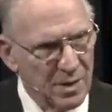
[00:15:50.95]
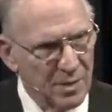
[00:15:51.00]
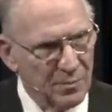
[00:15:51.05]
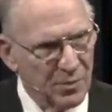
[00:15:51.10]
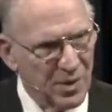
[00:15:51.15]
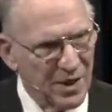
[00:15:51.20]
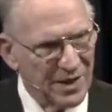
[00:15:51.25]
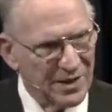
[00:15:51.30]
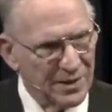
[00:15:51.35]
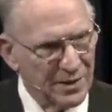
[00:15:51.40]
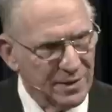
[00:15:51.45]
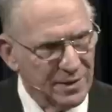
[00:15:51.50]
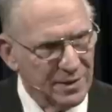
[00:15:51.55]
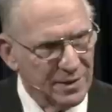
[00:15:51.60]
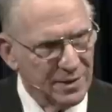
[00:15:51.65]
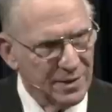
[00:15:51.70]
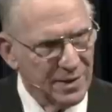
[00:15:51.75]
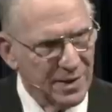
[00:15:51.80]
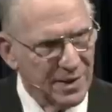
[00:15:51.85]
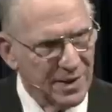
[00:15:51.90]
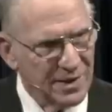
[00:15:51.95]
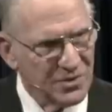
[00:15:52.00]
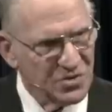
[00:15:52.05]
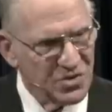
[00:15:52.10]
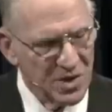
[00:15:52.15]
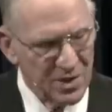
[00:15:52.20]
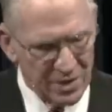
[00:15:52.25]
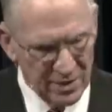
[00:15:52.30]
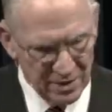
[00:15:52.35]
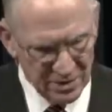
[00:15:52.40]
predicted in
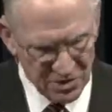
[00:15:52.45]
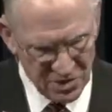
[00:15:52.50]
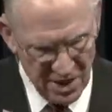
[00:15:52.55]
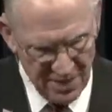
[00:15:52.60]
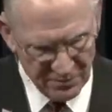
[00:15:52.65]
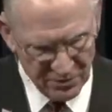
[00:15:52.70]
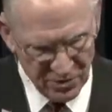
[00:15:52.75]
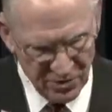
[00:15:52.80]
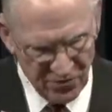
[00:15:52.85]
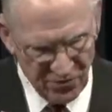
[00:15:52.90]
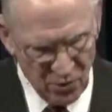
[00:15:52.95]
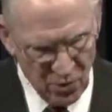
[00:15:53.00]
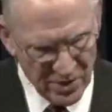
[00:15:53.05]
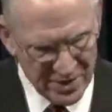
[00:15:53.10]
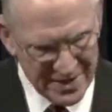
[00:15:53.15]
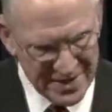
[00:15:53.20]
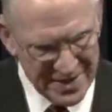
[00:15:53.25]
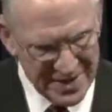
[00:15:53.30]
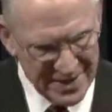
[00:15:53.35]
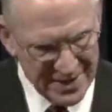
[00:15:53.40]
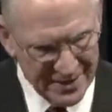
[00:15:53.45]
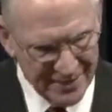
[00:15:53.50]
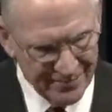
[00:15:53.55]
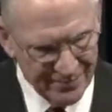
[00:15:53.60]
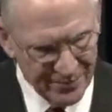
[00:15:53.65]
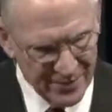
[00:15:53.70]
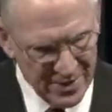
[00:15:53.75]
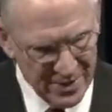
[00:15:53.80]
Ezekiel chapter 14.